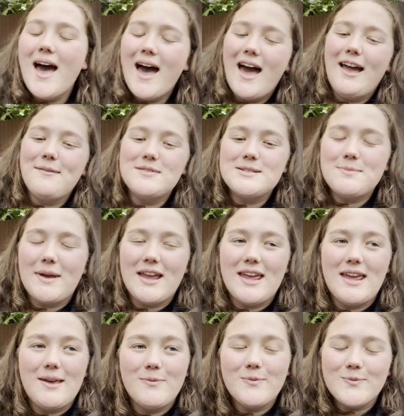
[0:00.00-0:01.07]
Hi, Miss
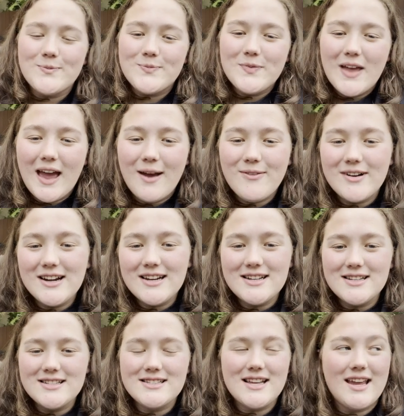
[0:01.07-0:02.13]
Peggy. I wanted
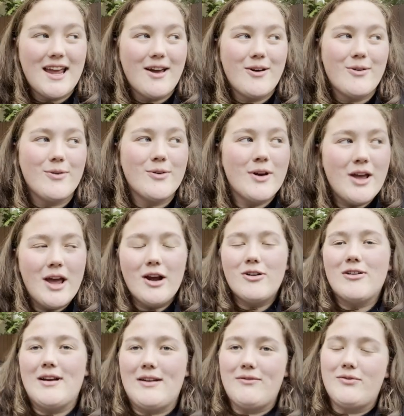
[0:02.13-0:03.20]
to say how
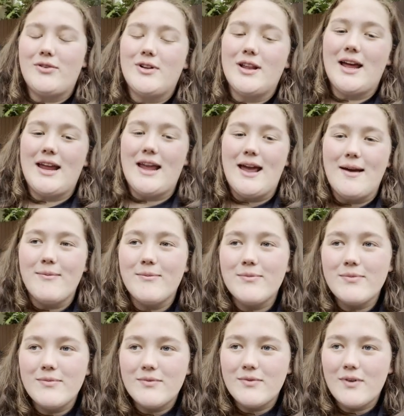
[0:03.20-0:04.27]
grateful I am
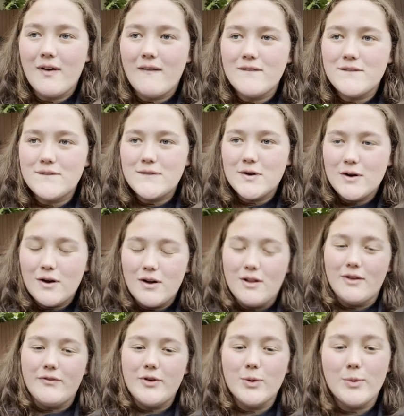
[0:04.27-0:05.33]
for all
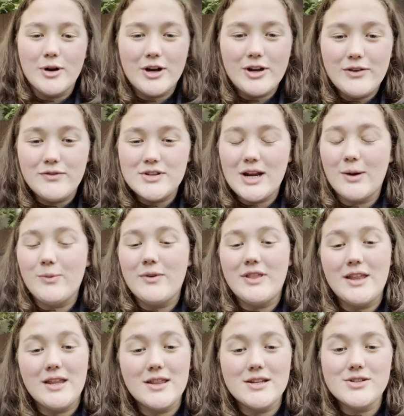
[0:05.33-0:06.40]
of your work you've done
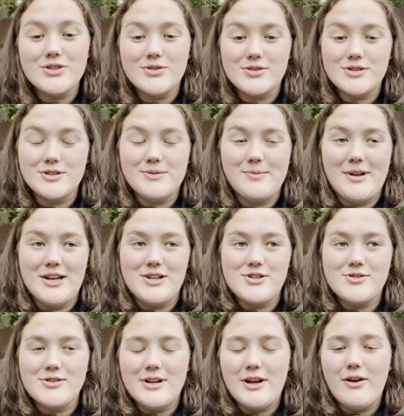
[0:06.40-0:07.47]
within the children's
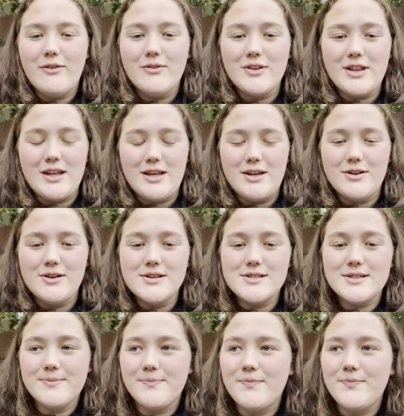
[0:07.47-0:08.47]
ministry over the years.